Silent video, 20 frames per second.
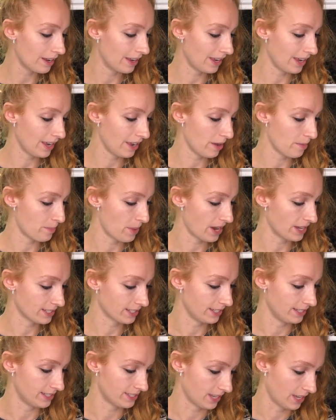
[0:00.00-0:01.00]
A
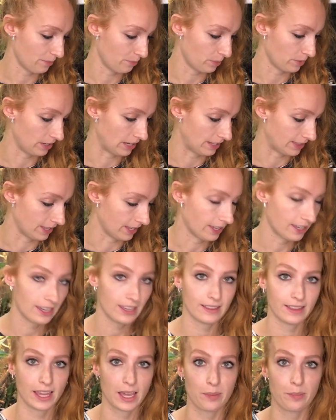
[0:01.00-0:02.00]
basking site beneath the
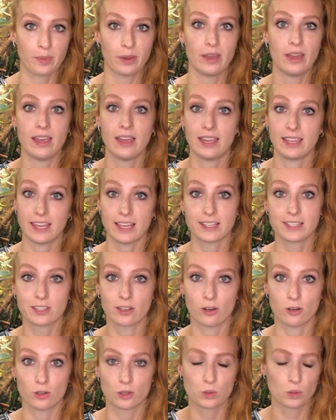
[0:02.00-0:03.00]
heat lamp. Yes,
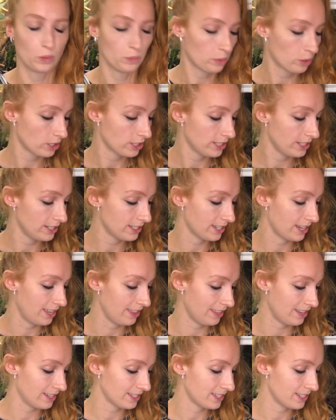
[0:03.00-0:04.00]
also important.
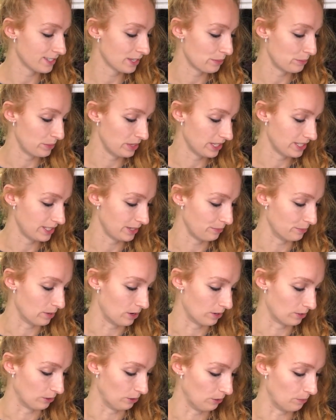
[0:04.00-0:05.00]
And then it says a misting
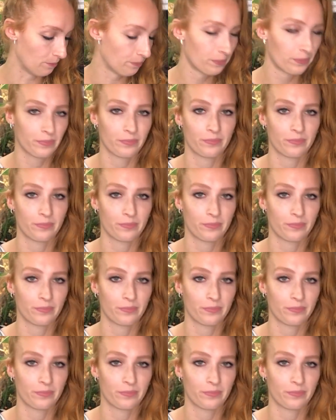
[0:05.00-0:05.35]
bottle.